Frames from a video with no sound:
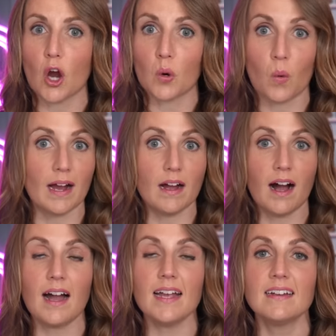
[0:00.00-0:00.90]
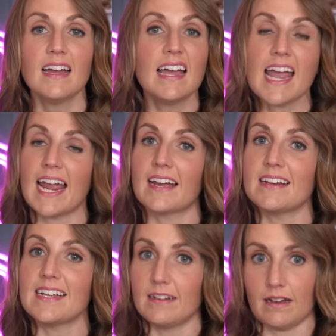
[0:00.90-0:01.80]
are quite high. And
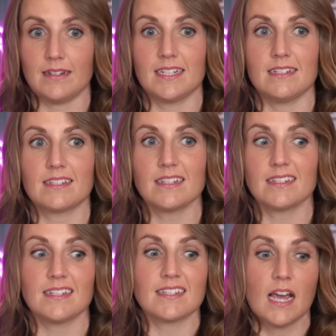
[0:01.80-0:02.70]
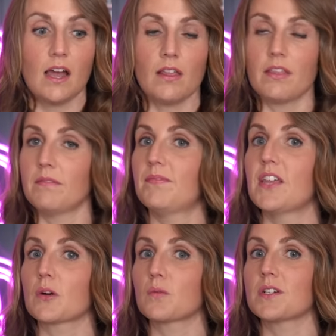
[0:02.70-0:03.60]
in 1960s,
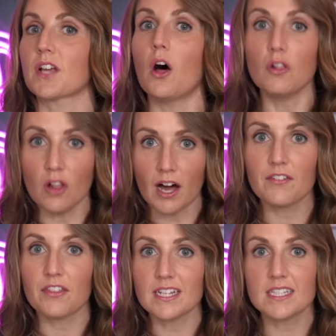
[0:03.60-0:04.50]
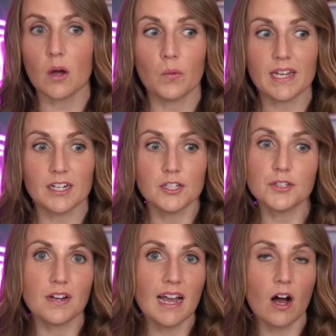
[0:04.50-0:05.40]
there was a lot of things that we can
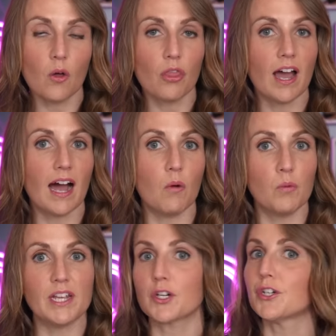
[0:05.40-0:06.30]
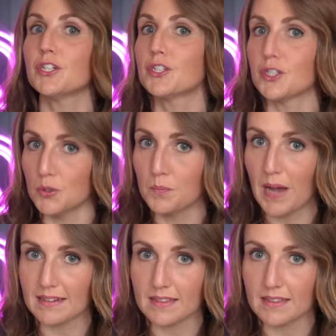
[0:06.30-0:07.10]
do now that we couldn't do back